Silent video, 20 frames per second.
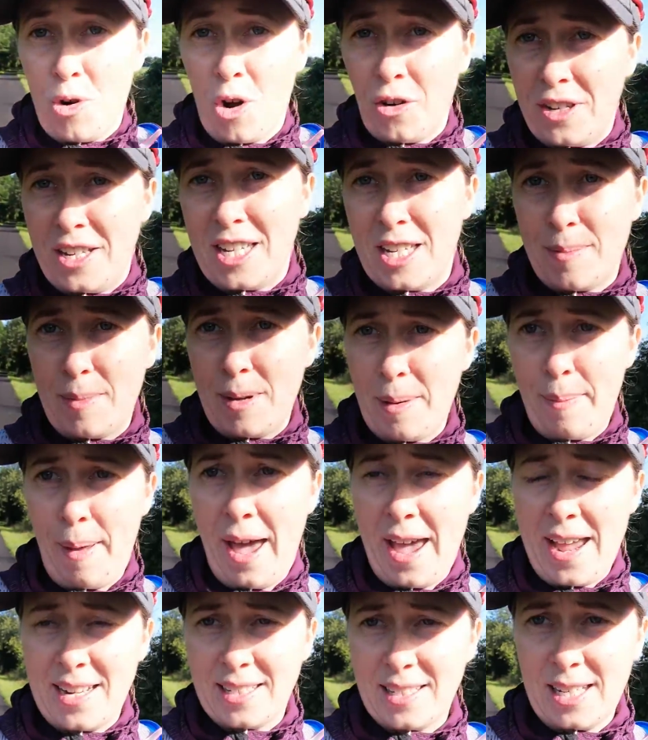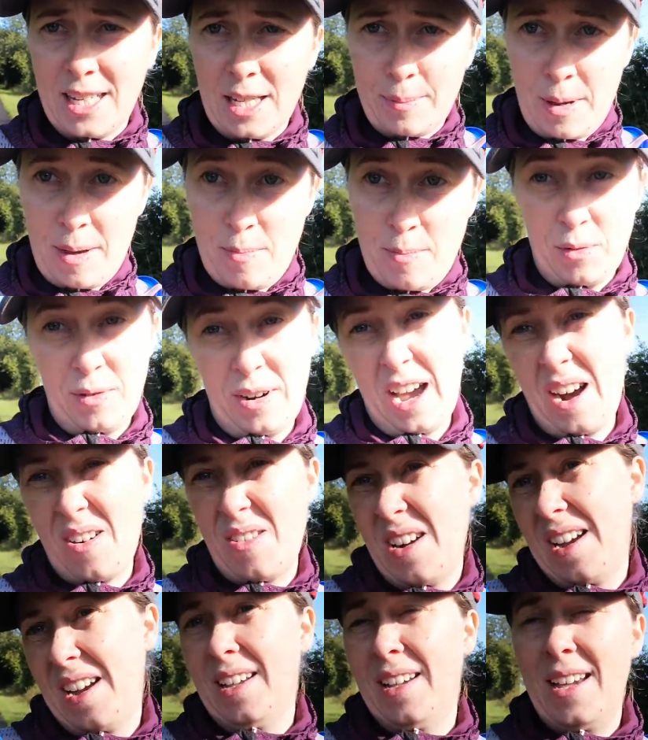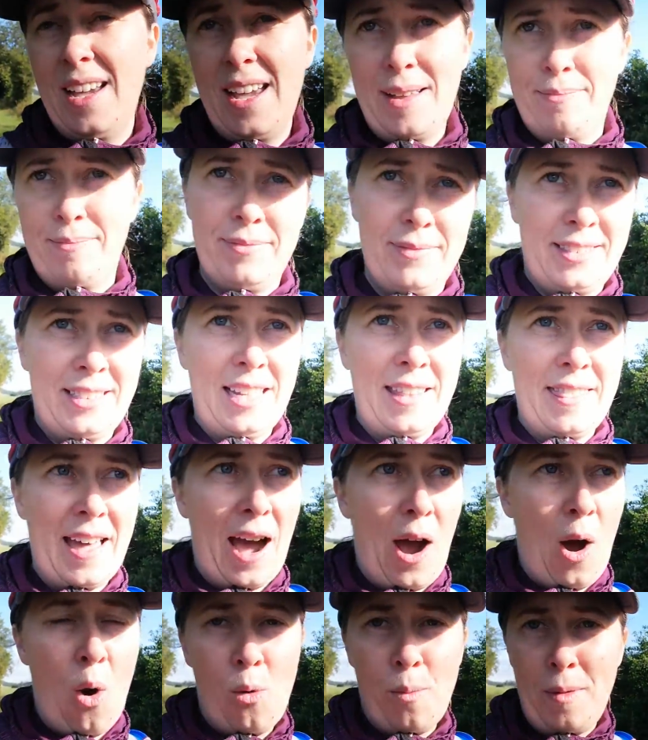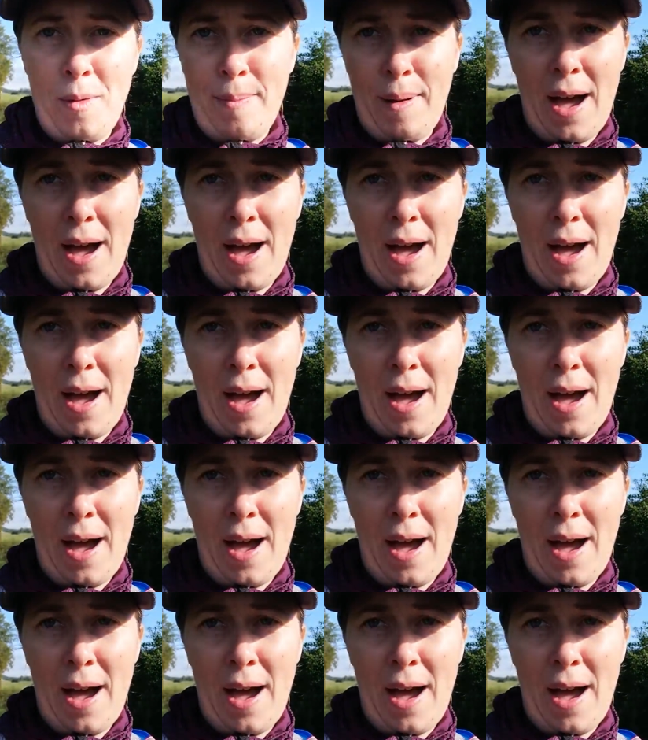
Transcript: not need to be a pain to these people. Now, did that hold me